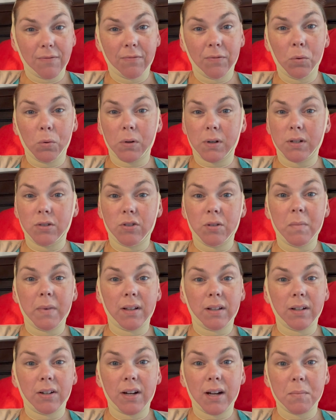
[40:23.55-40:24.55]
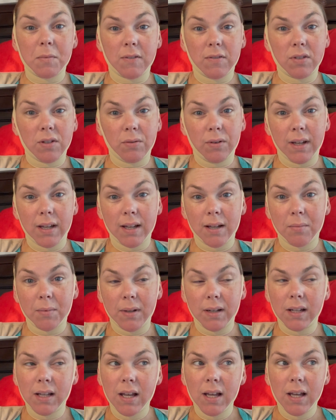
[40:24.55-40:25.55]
four hundred milligrams of sodium. And